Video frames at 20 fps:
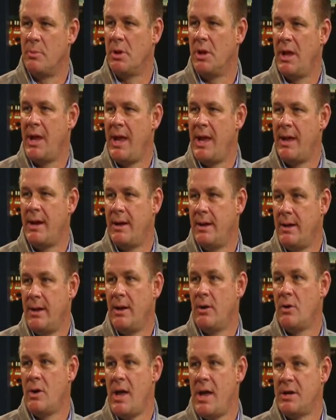plan an
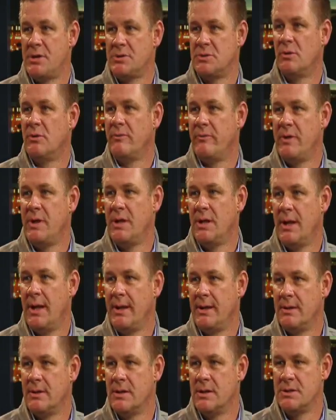international event
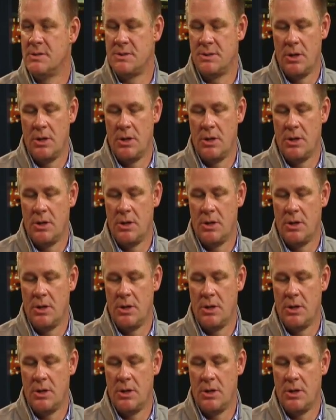like this.